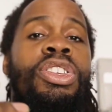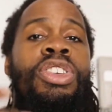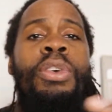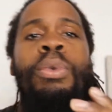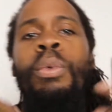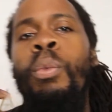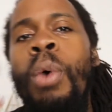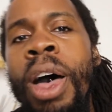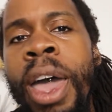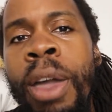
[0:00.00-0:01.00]
So
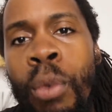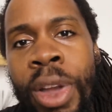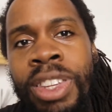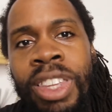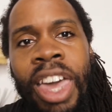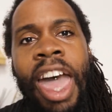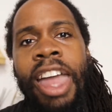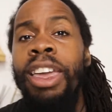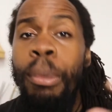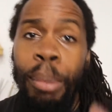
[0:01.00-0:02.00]
why risk
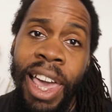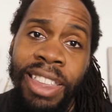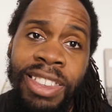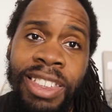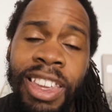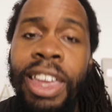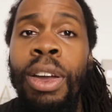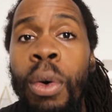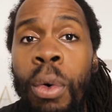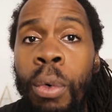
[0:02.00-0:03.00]
and
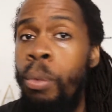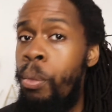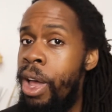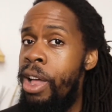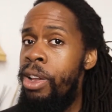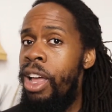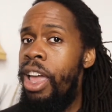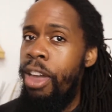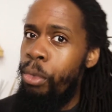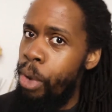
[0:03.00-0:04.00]
complexity? Well,
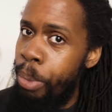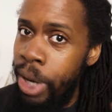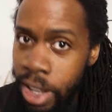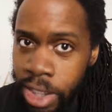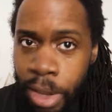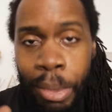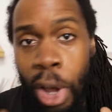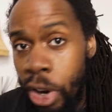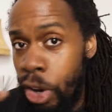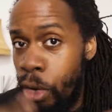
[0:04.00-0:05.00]
if we plot them
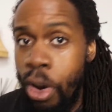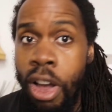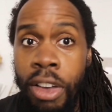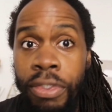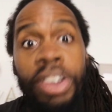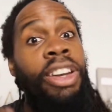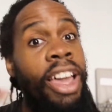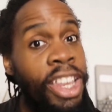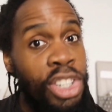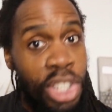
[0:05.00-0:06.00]
on a graph
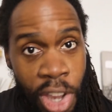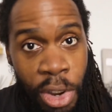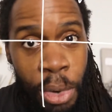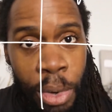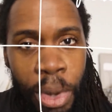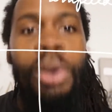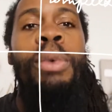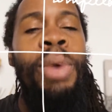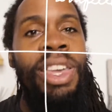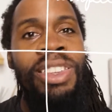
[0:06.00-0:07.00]
like so,
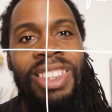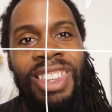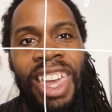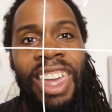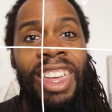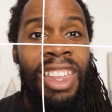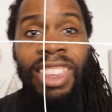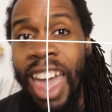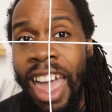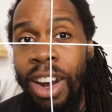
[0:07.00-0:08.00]
we can see
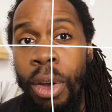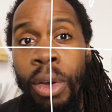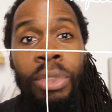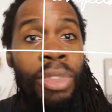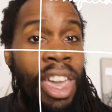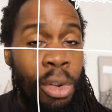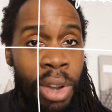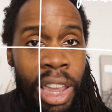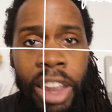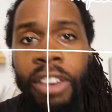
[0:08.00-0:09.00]
that they
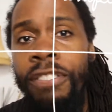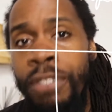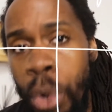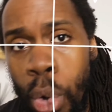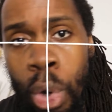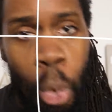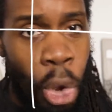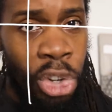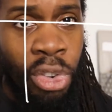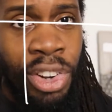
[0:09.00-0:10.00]
create 4
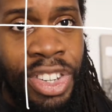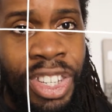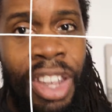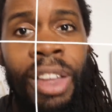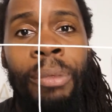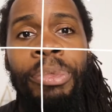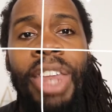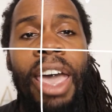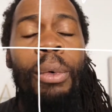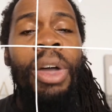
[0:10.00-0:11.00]
quadrants.
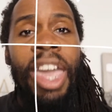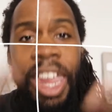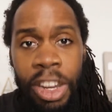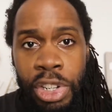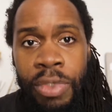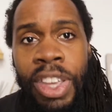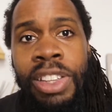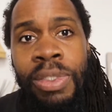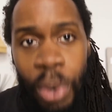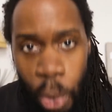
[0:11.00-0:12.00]
Now, each of
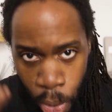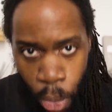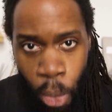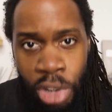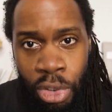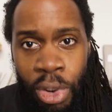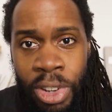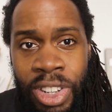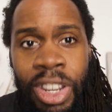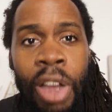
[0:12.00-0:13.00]
these 4
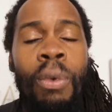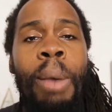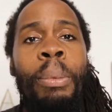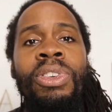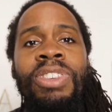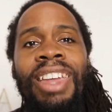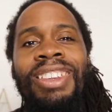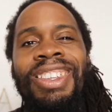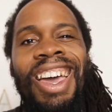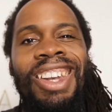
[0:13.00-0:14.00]
quadrants
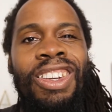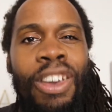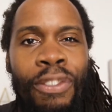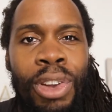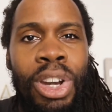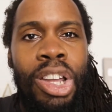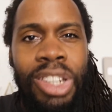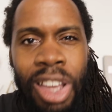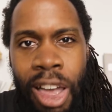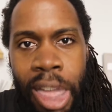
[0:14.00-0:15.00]
represents a
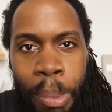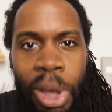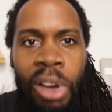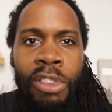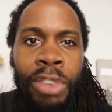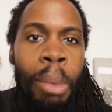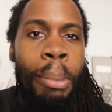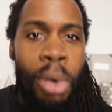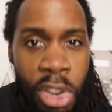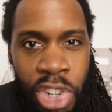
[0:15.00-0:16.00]
different type of
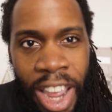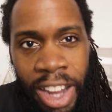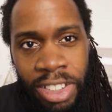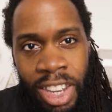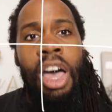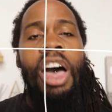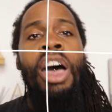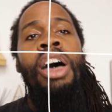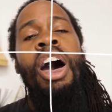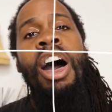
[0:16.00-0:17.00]
project.
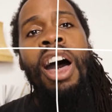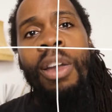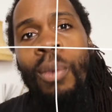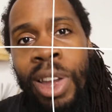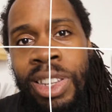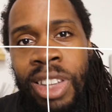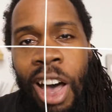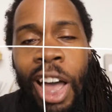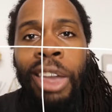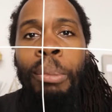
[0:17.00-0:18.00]
A high risk,
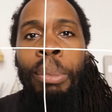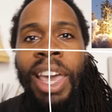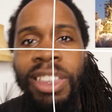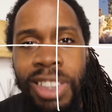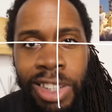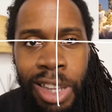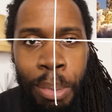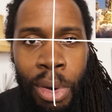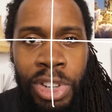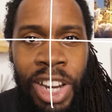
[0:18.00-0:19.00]
high complexity
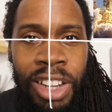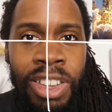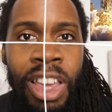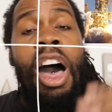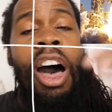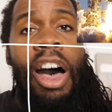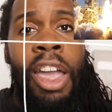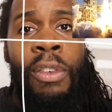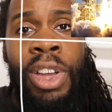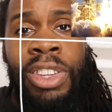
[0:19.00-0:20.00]
project, a
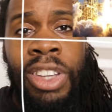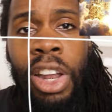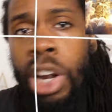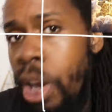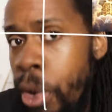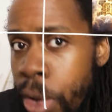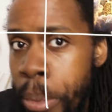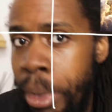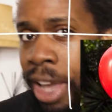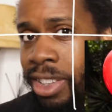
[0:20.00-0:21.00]
high risk, low
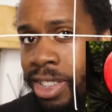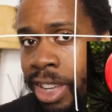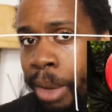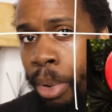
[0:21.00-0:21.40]
complexity